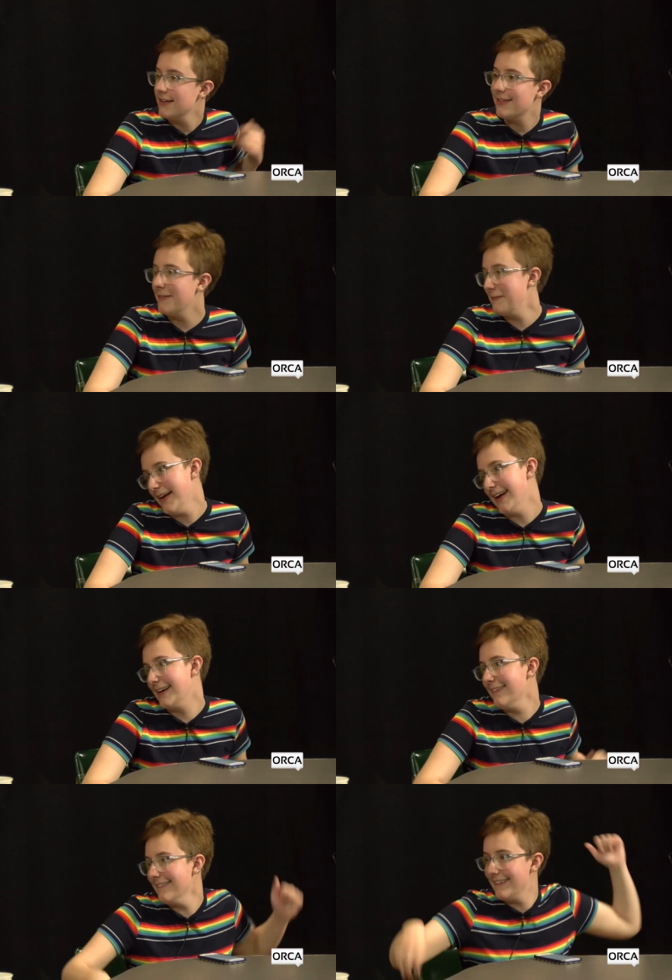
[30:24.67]
So am I.
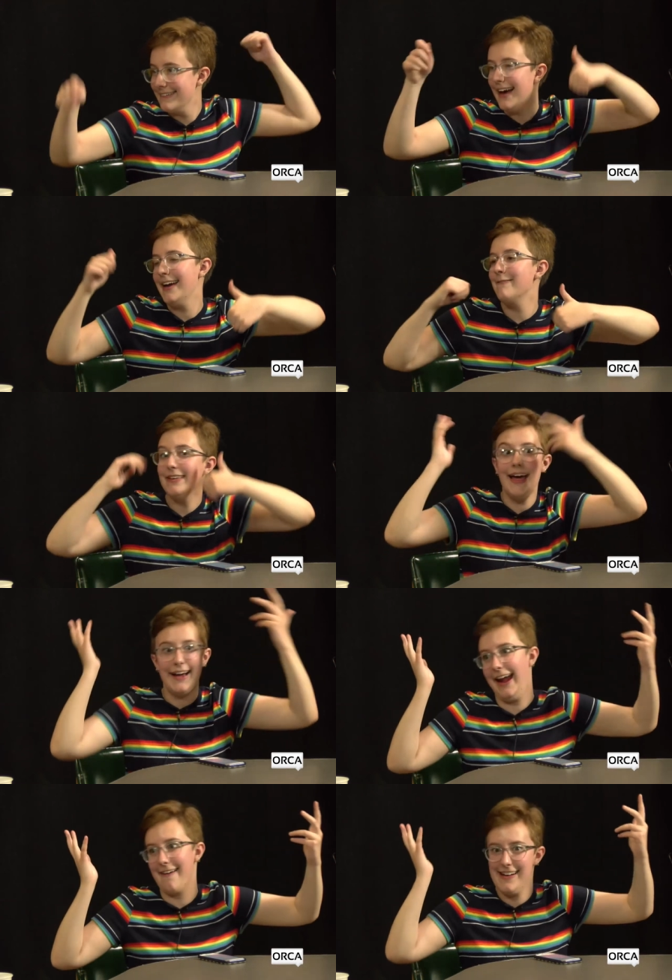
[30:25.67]
Cool. I can be that
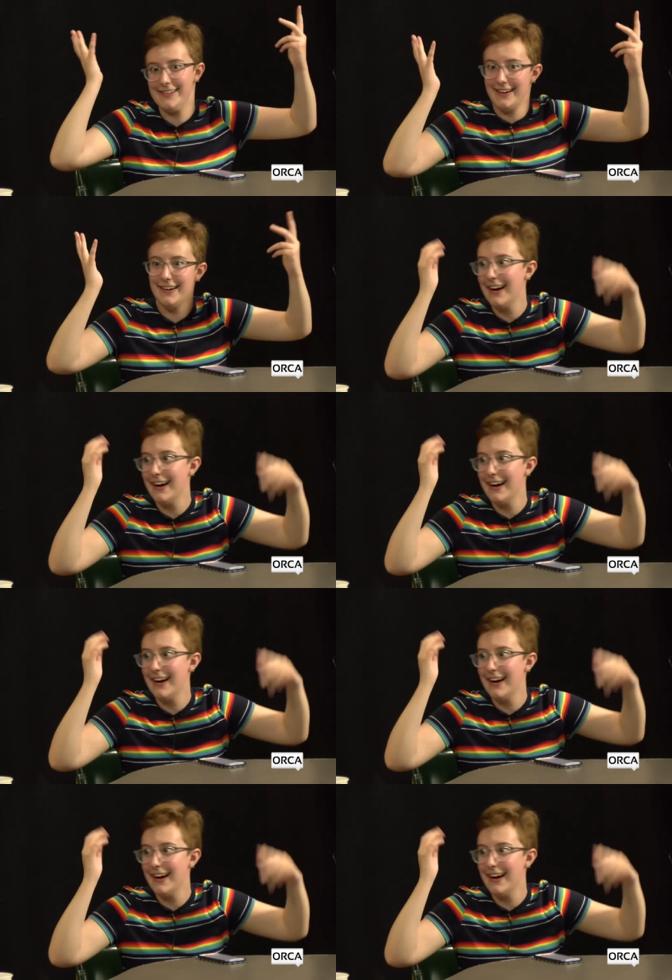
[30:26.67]
character.